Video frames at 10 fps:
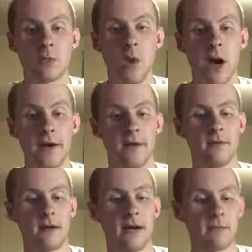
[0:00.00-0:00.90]
water.
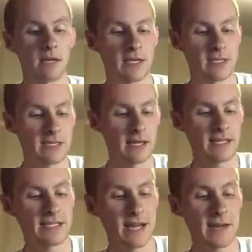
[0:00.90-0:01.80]
All right, I'm going to set that
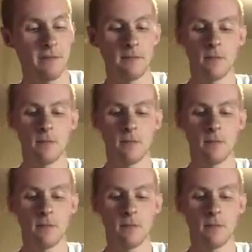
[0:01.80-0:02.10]
aside.